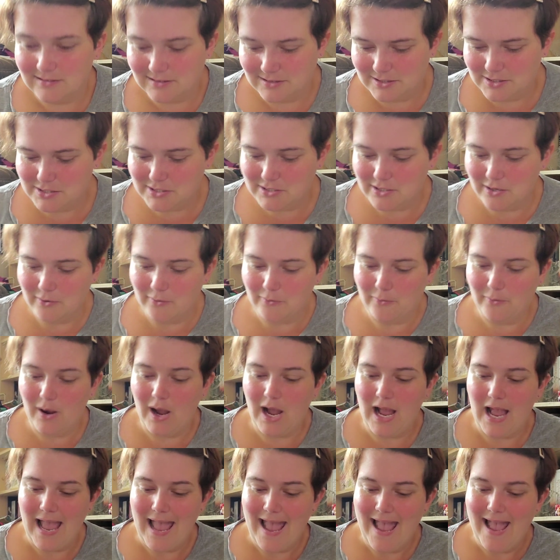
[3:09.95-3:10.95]
So,
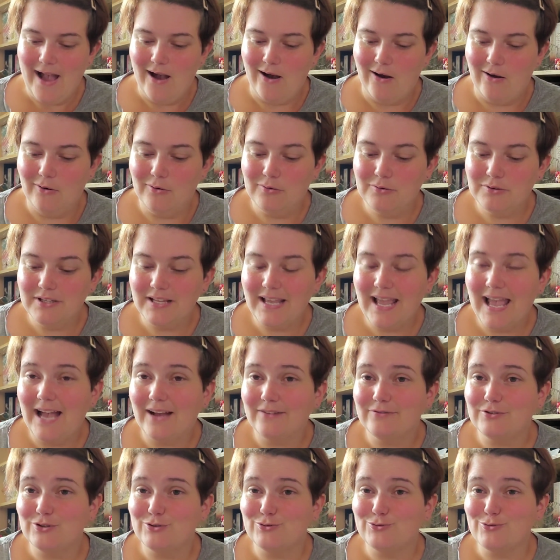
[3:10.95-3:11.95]
only
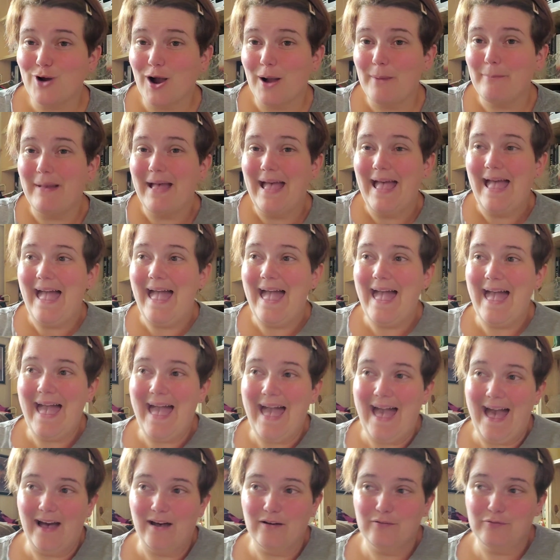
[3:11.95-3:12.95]
have to drop
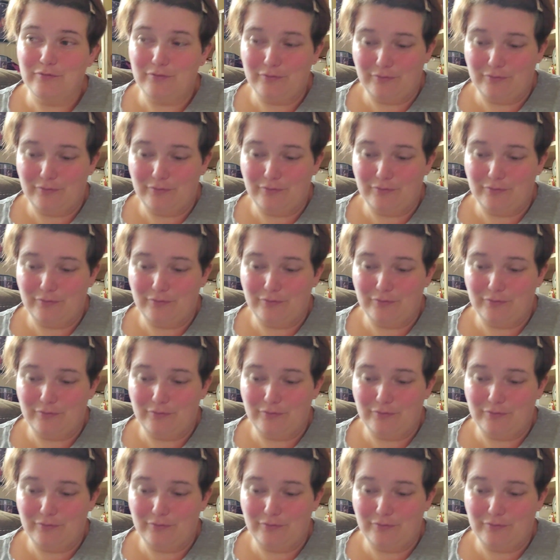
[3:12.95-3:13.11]
half.